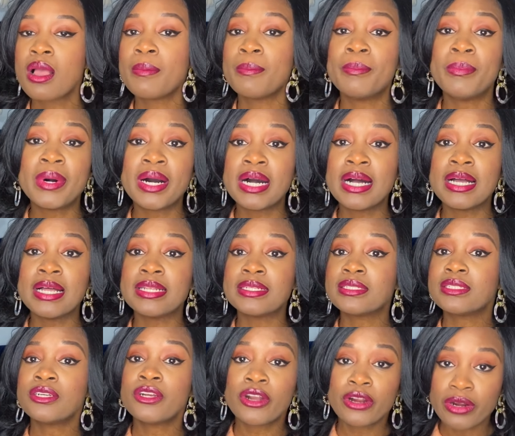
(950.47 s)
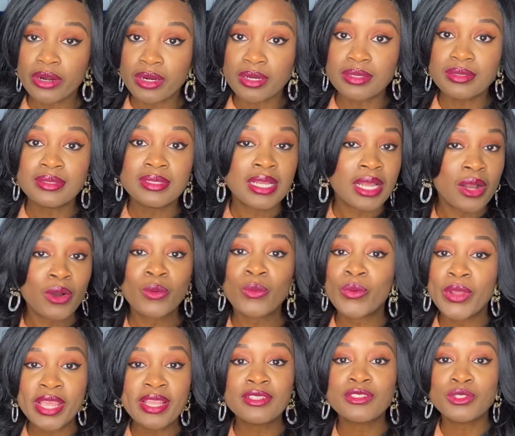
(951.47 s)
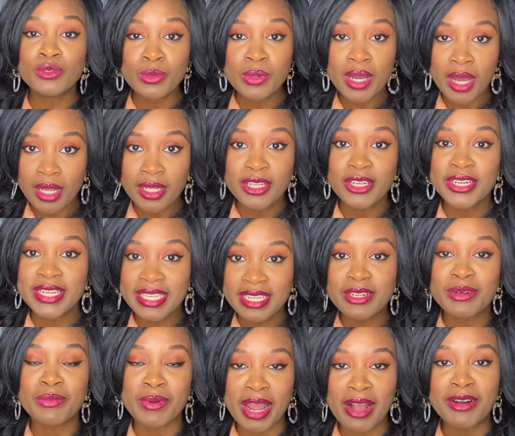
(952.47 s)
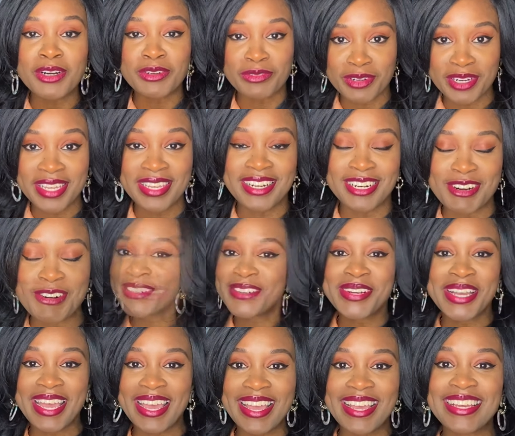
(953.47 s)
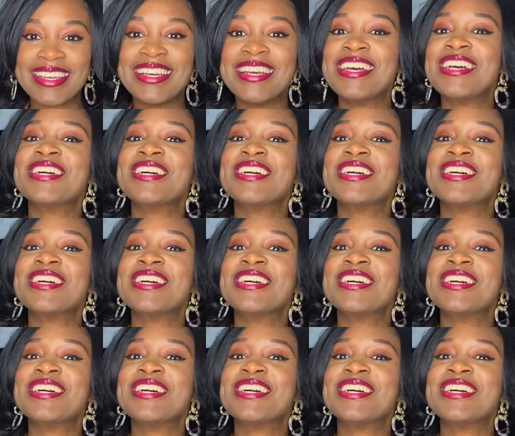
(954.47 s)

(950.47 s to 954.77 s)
But girl, we do color year round over here, okay?